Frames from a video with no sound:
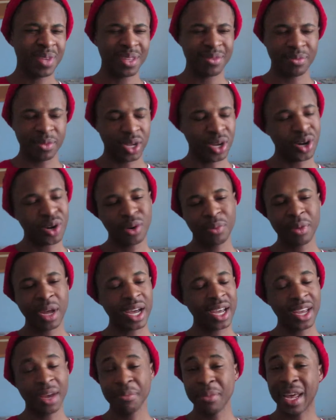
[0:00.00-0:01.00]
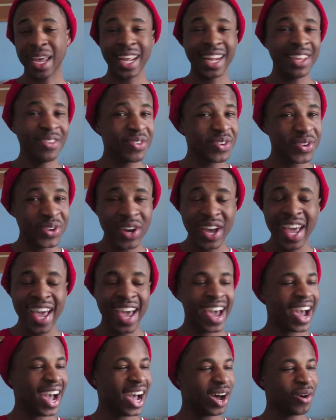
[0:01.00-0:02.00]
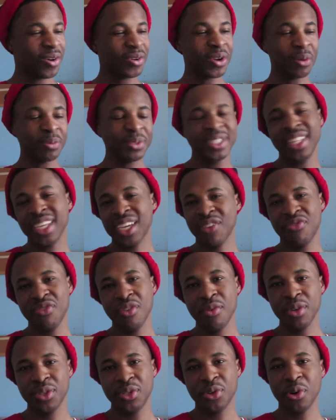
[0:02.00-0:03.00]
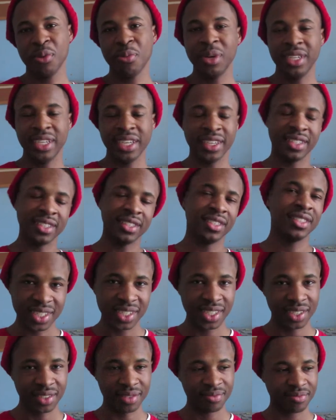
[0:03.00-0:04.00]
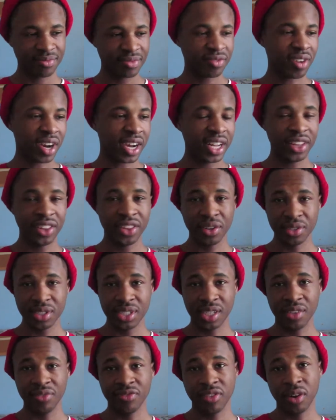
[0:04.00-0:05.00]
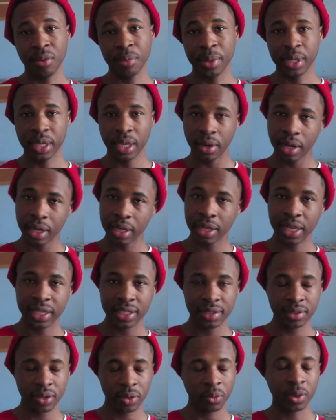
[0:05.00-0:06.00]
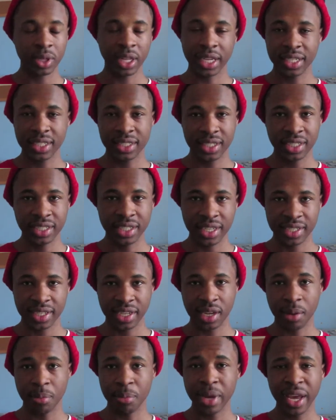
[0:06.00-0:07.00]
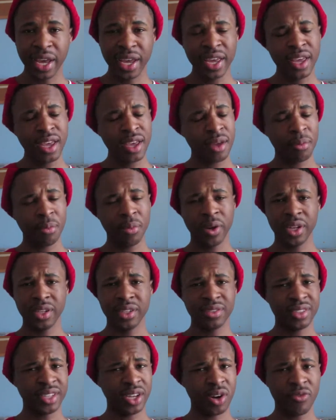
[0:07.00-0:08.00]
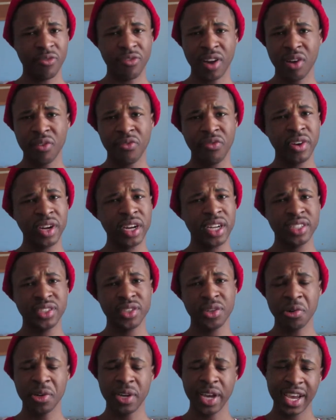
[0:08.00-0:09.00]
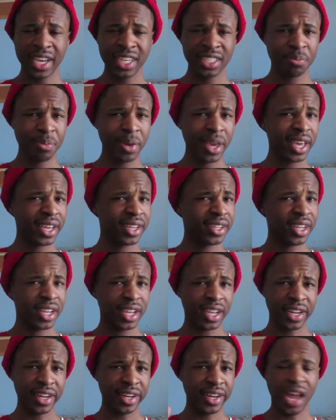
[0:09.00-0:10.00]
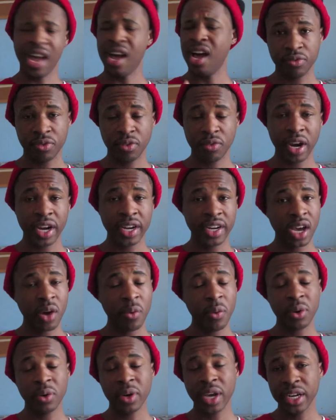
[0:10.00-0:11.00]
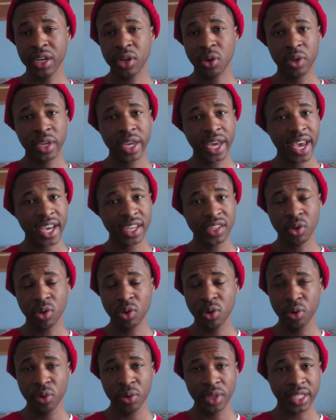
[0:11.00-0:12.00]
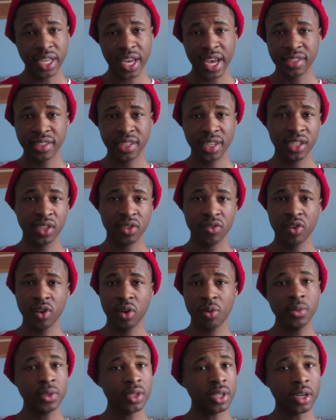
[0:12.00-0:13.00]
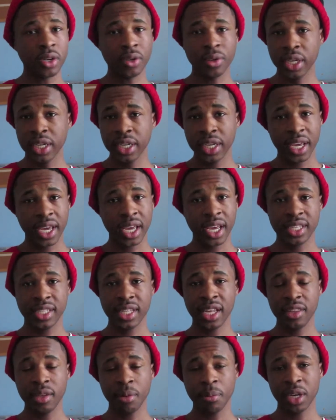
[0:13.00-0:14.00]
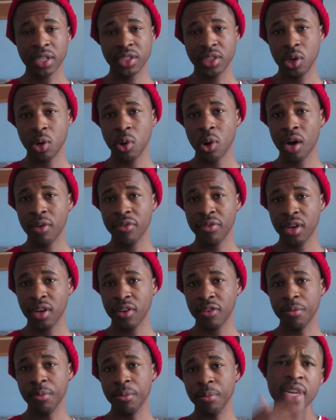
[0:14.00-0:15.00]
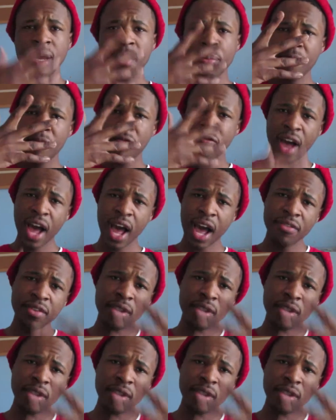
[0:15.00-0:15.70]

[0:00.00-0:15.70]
No, I'm not even going. I don't know. I'm just looking forward to it because it's a Friday the 13th film, and I would like to see Jason come back. But the found footage horror aspect, nah. For right now, we don't got no cast, no crew attached to this film, so there's nothing much to go off of. Number five.